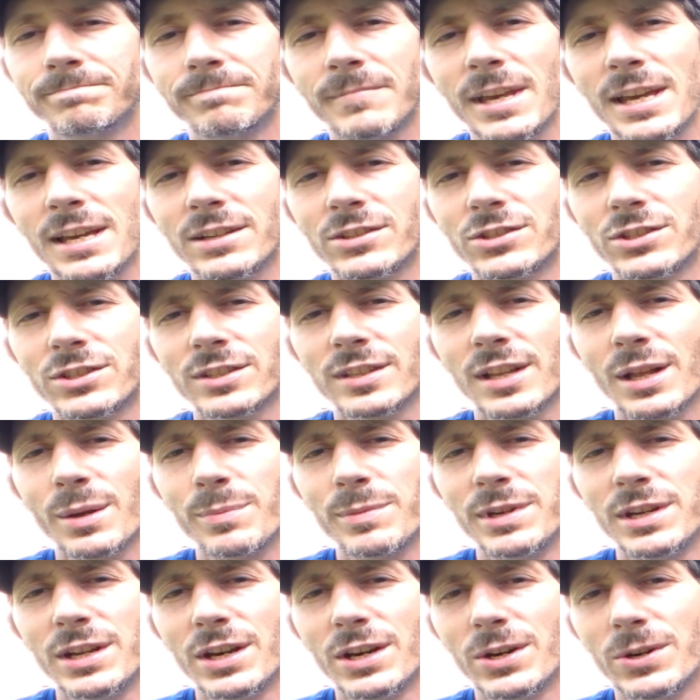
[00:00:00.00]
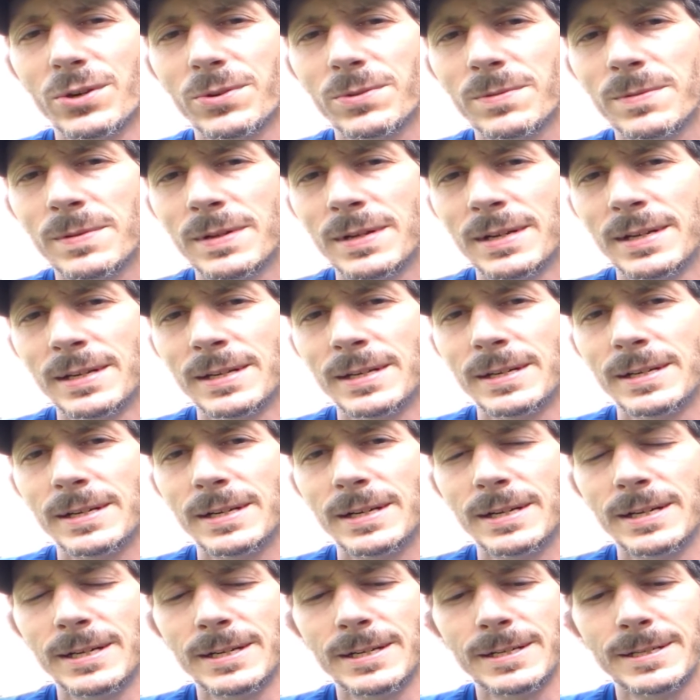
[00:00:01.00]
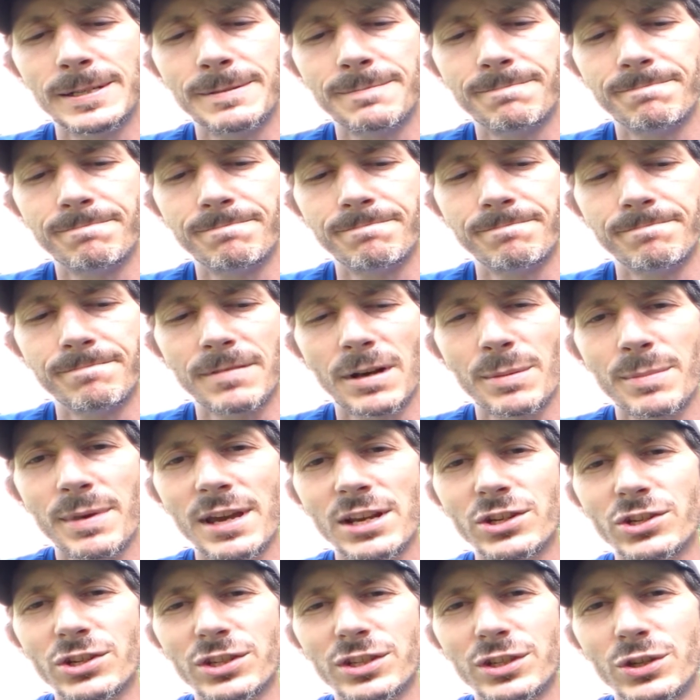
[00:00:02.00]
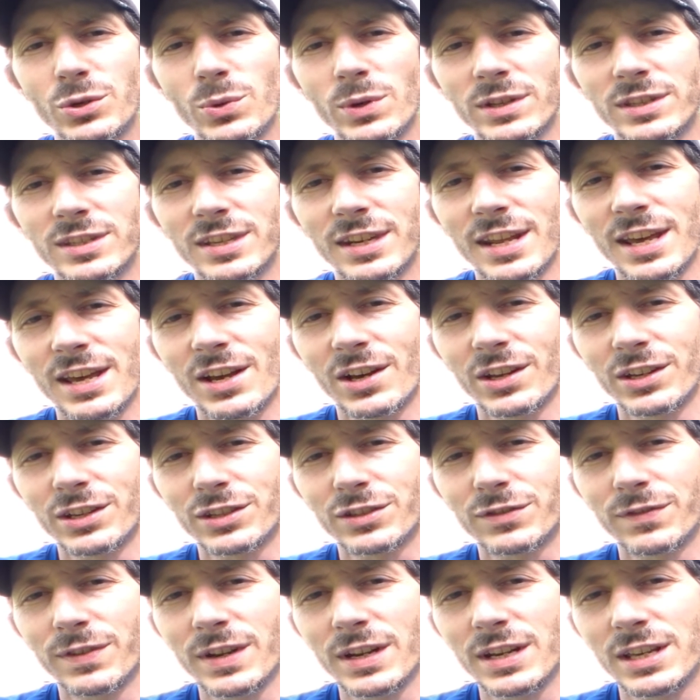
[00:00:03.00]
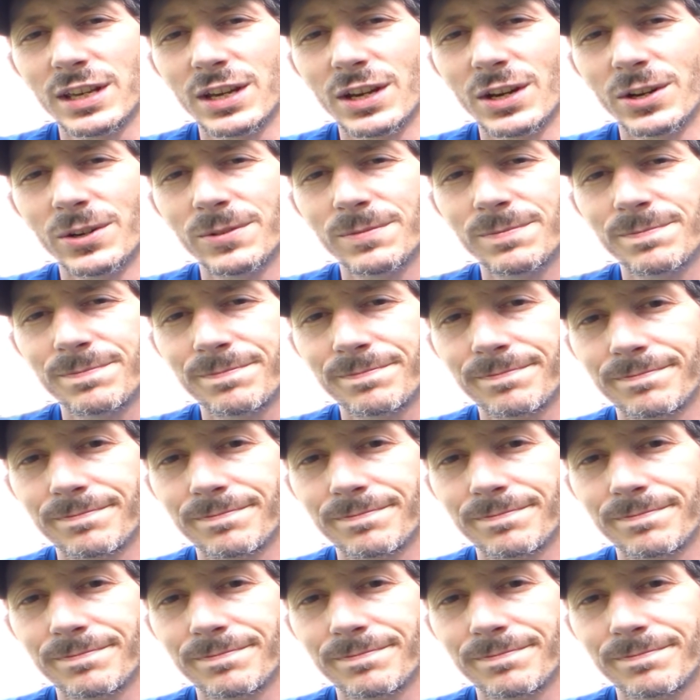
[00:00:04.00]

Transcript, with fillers: Yeah, just let me know. I may just do it today on this video.